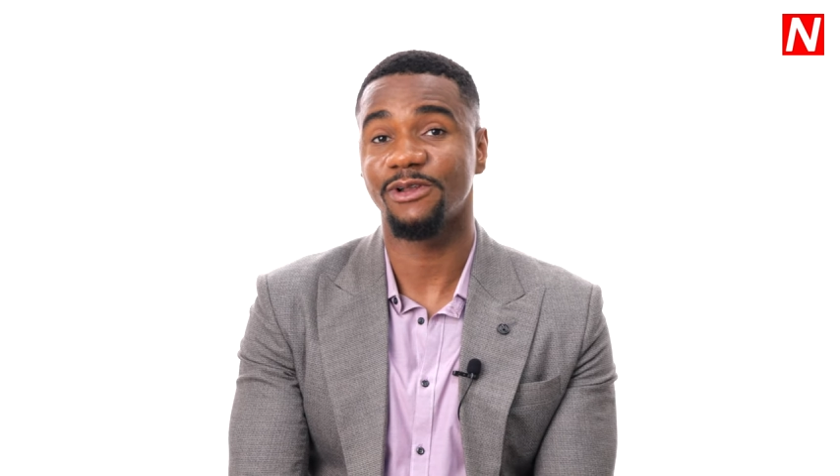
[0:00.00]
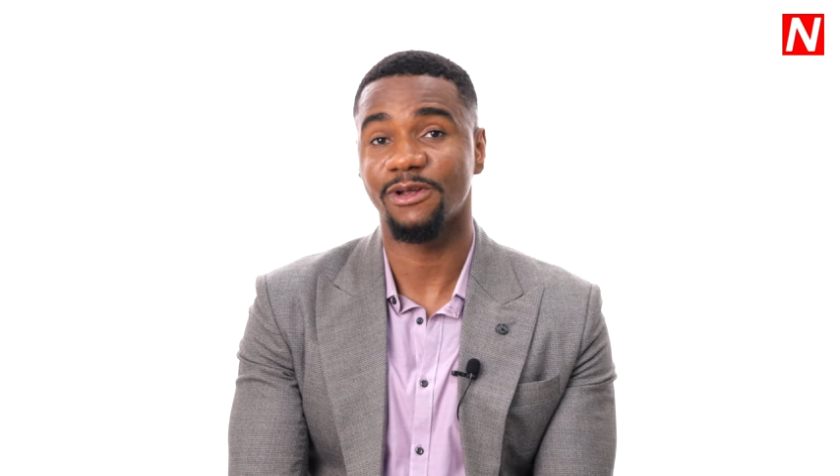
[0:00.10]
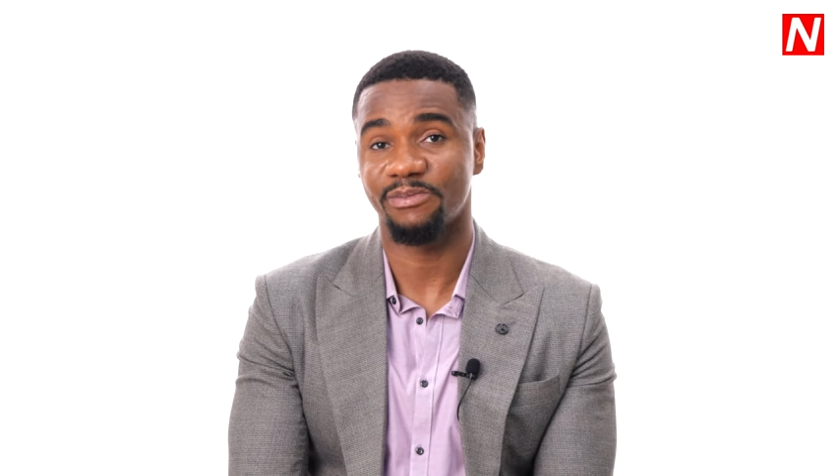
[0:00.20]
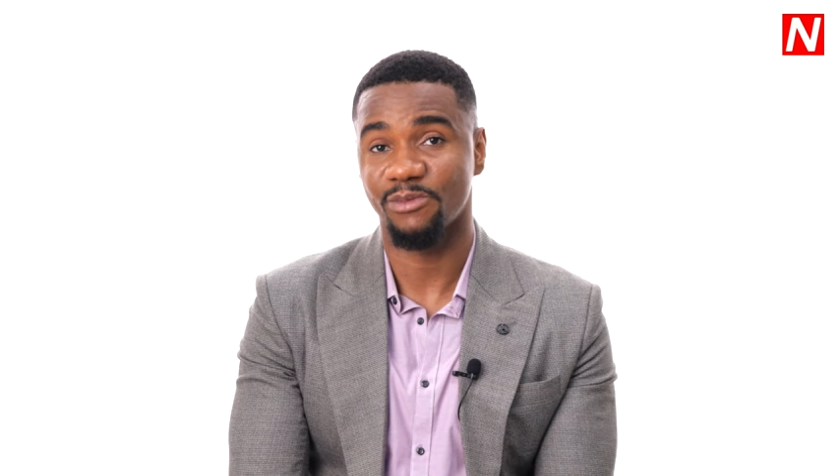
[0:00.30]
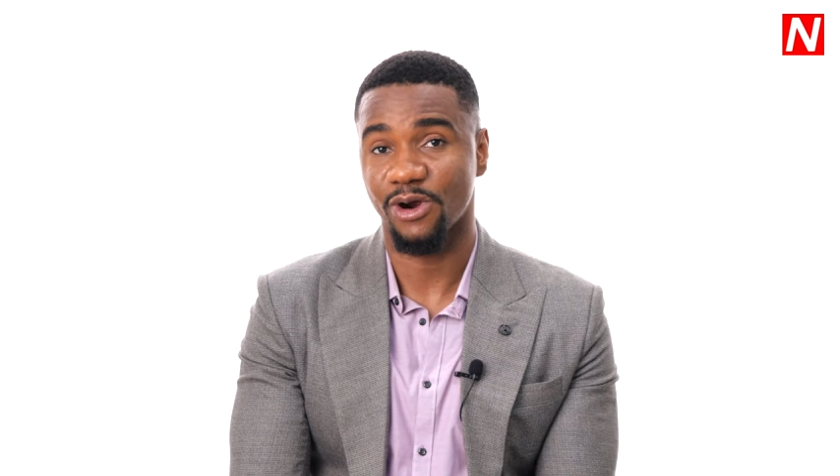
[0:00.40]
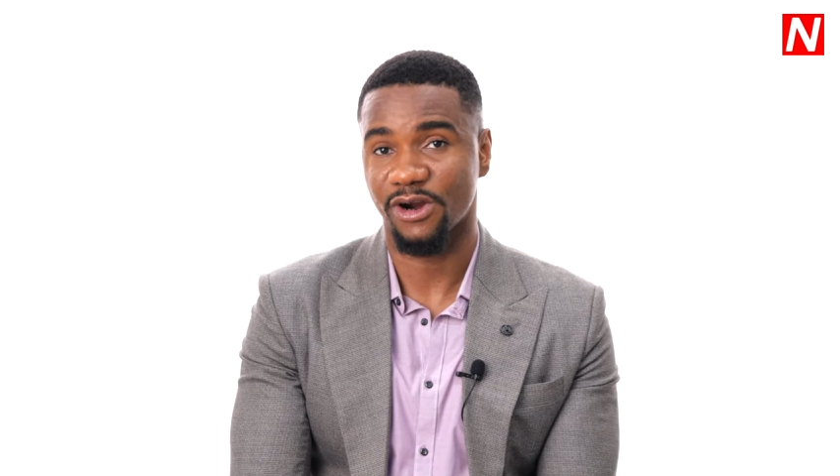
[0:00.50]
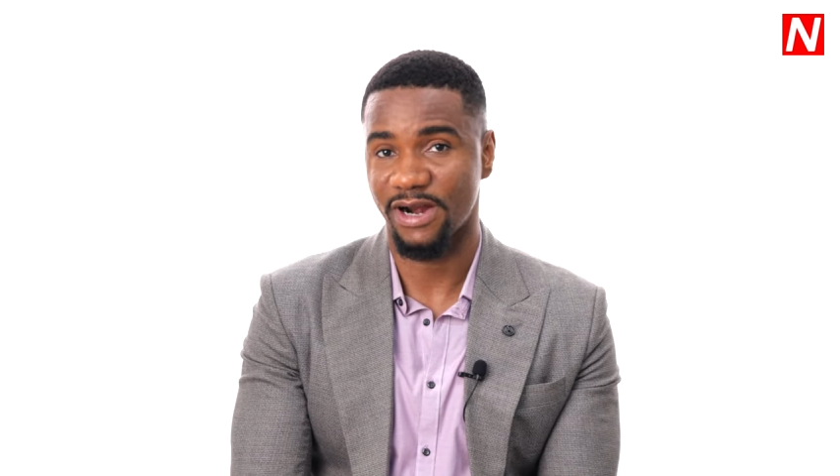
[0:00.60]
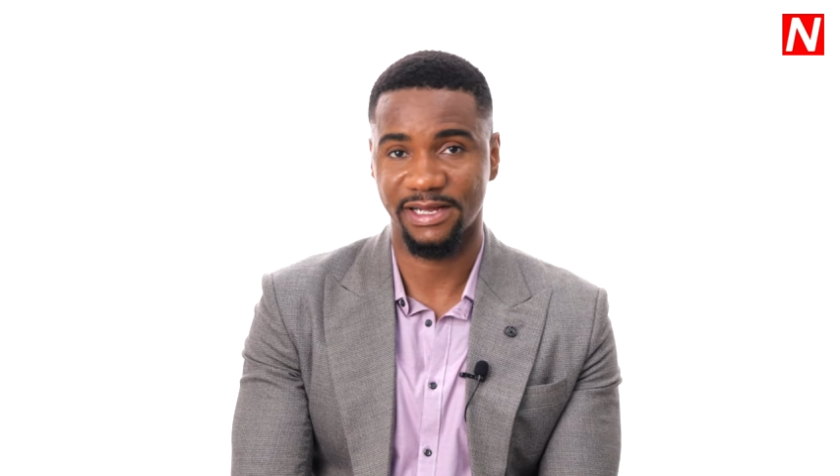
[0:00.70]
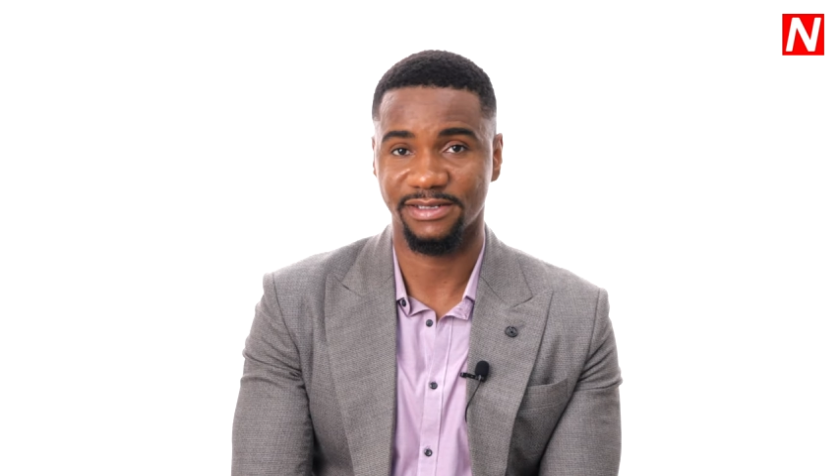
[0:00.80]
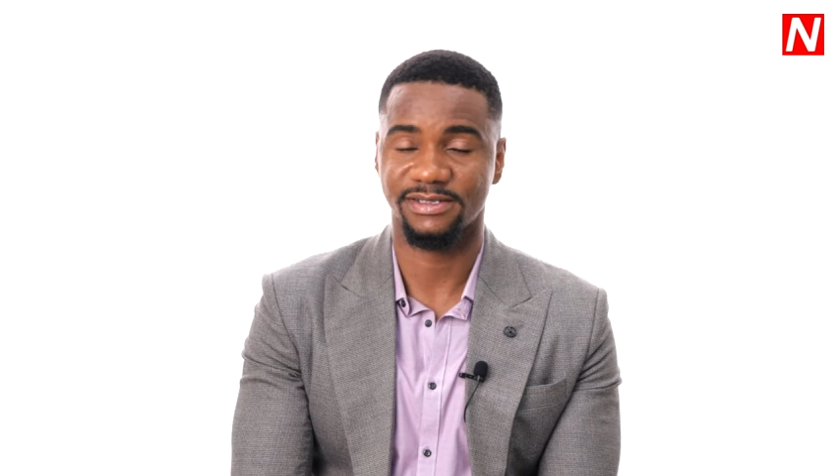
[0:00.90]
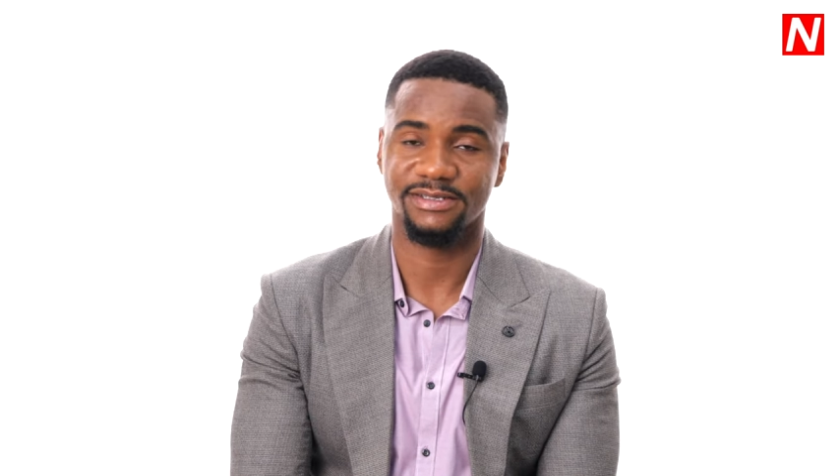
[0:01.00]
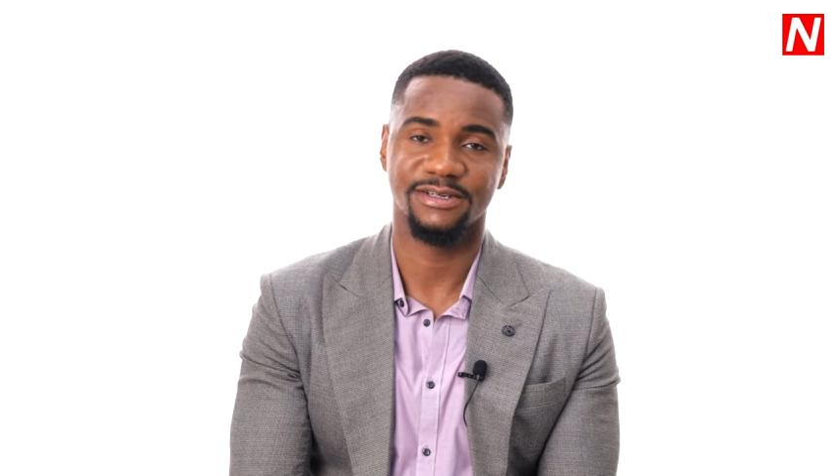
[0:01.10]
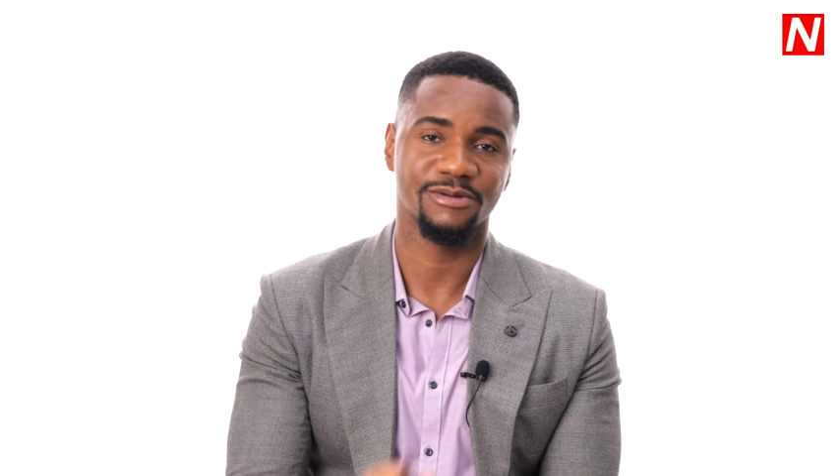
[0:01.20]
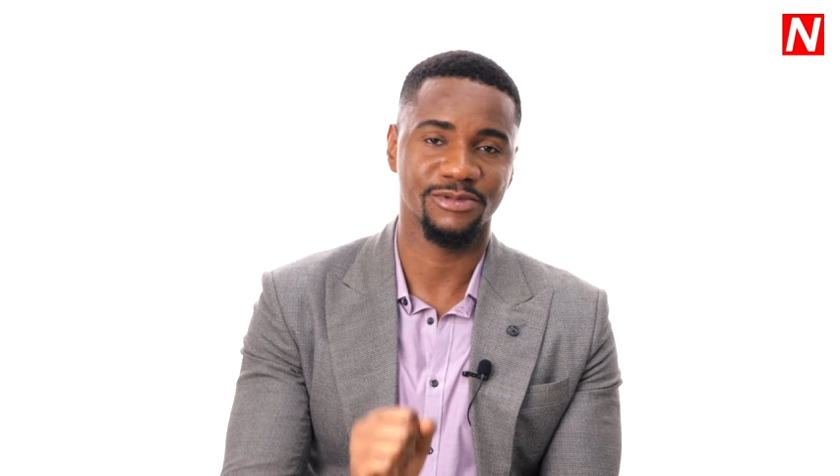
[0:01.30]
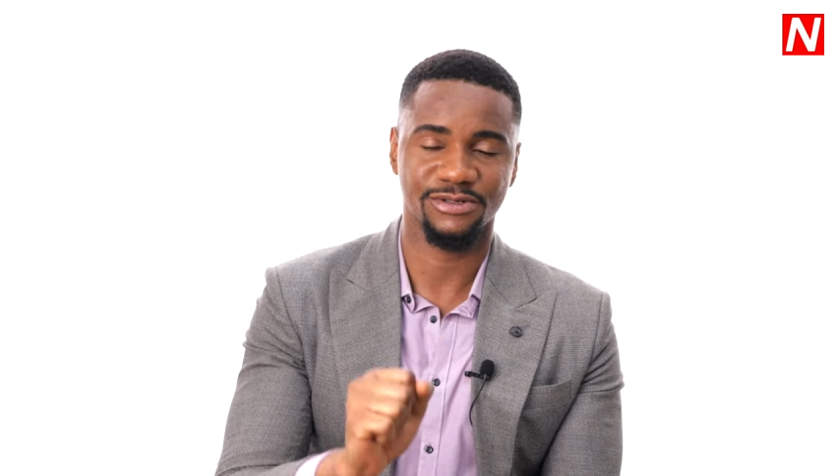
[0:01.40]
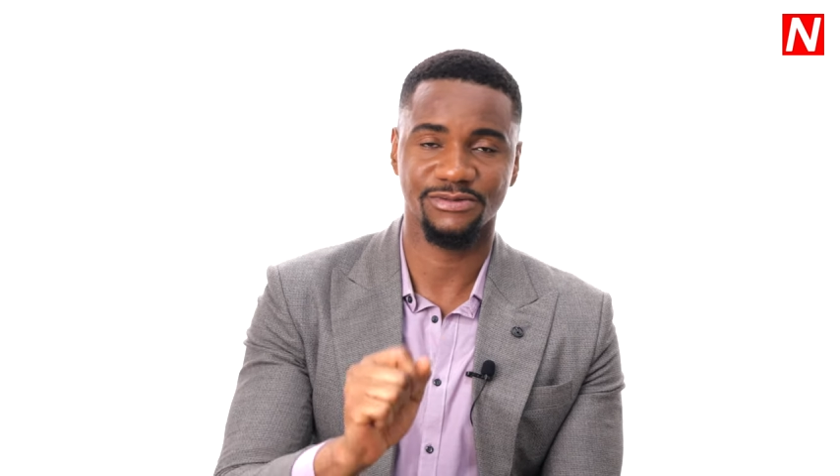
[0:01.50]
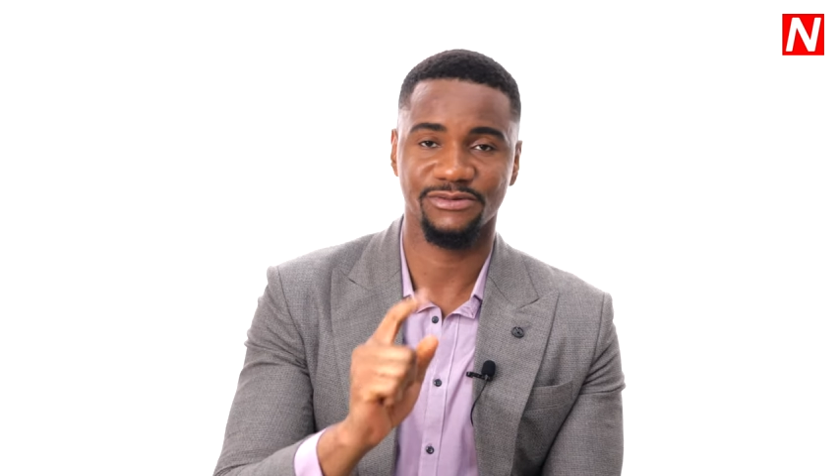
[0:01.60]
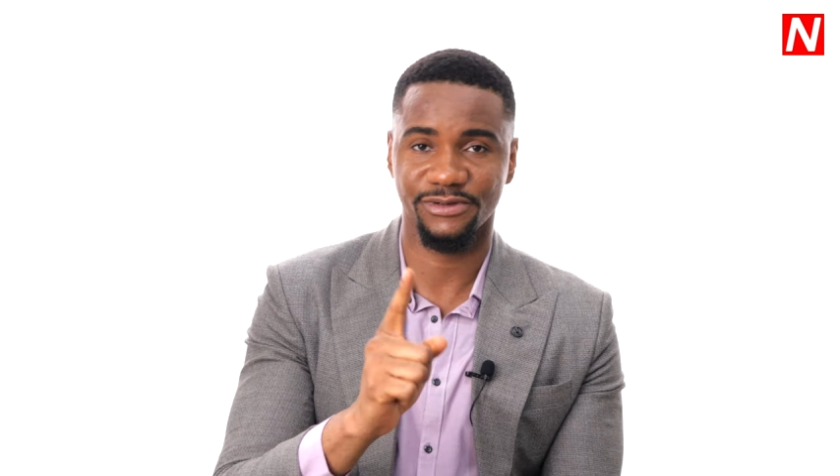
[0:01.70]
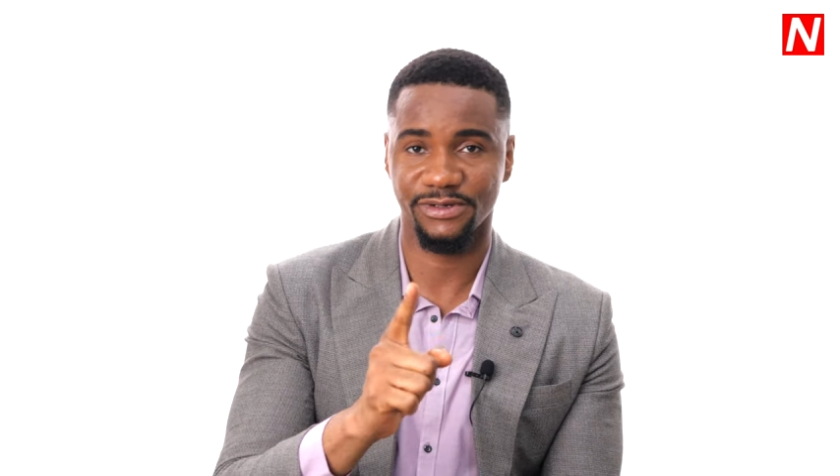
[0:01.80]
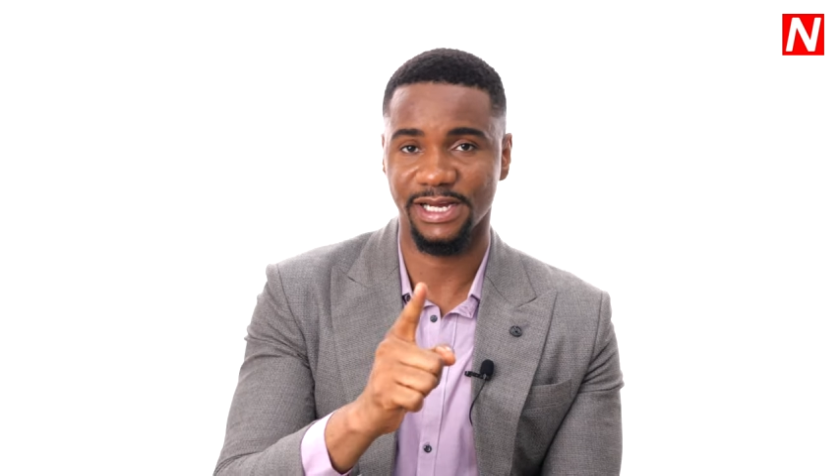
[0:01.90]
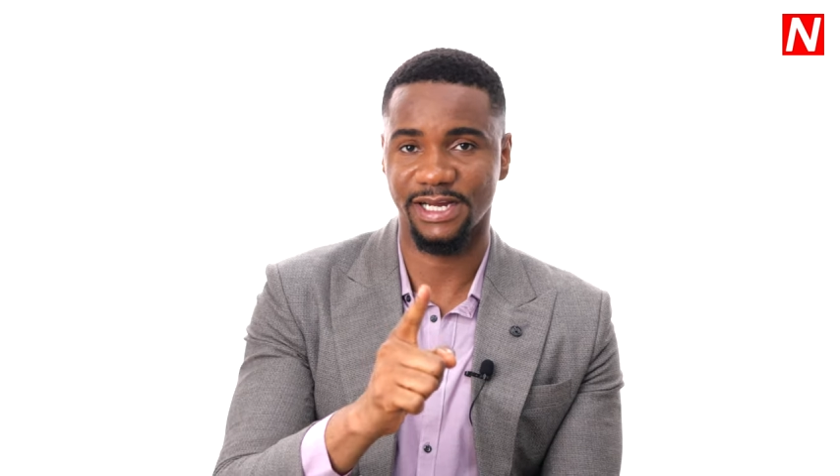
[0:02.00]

lot more crackers coming soon for you